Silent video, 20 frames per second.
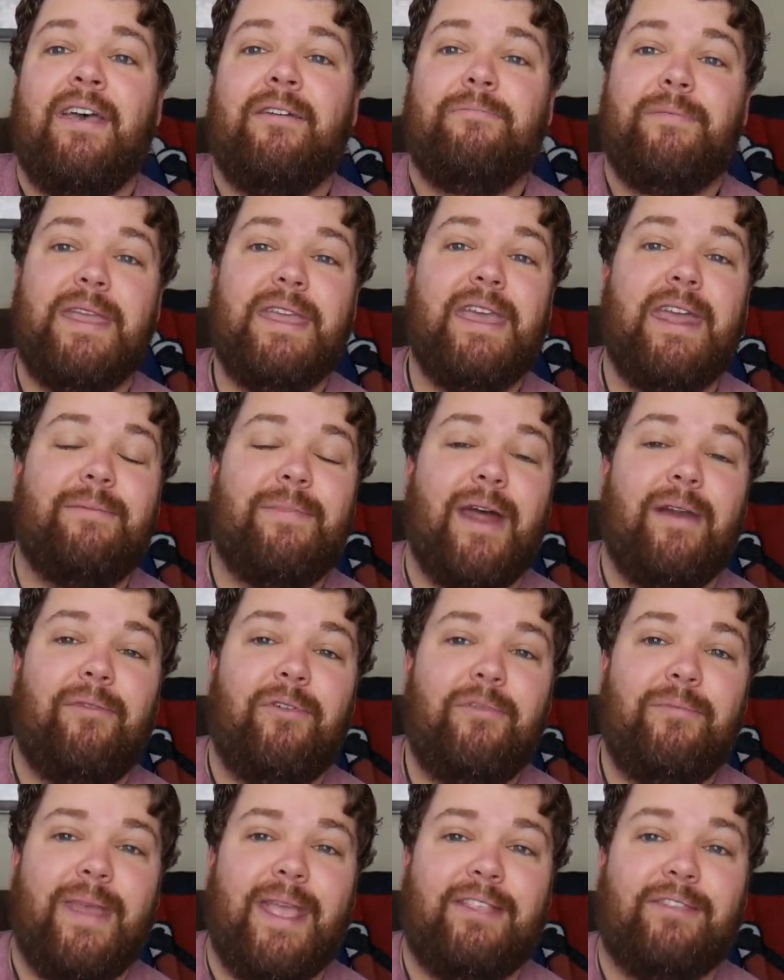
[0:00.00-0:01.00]
me and my
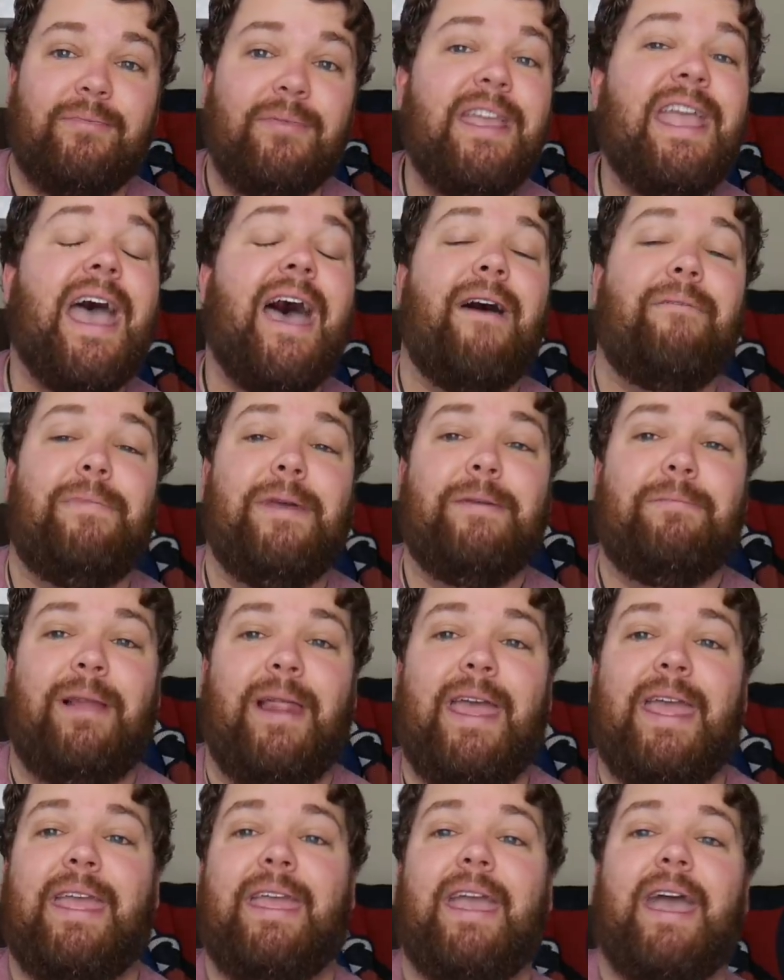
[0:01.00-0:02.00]
roommates, we have been
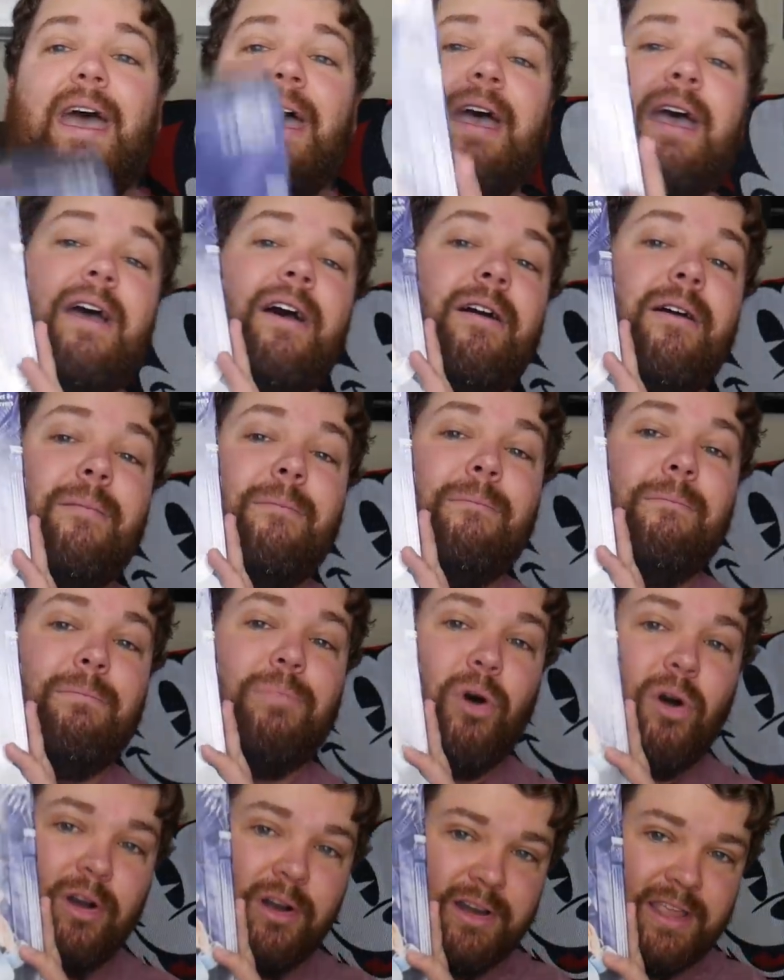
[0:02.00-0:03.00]
playing
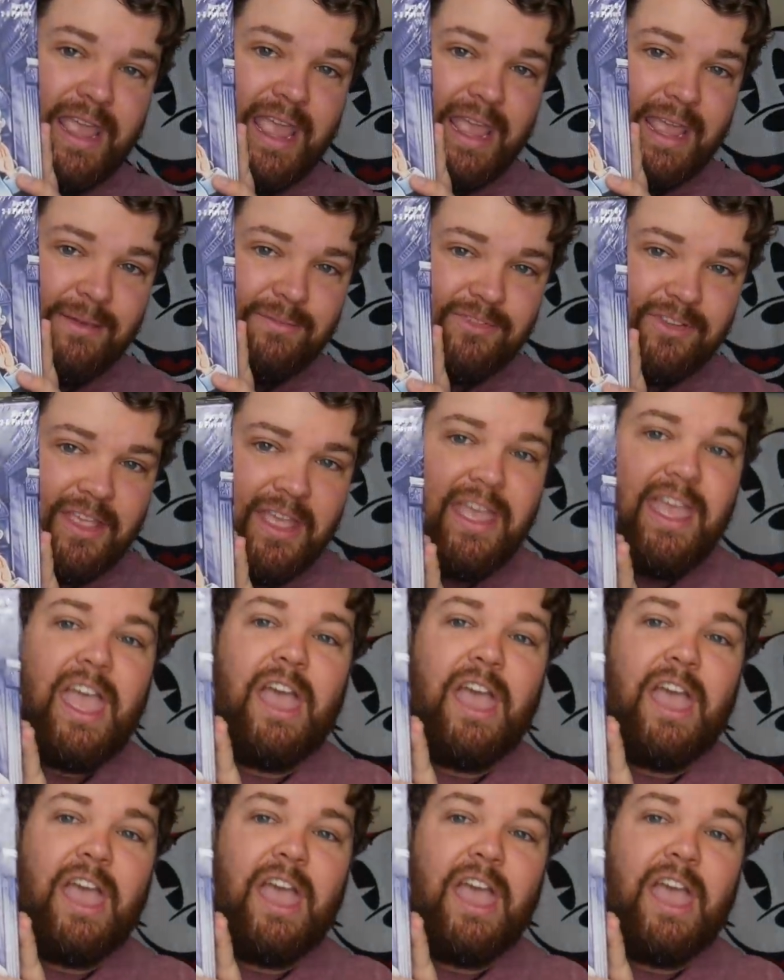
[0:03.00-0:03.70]
board games.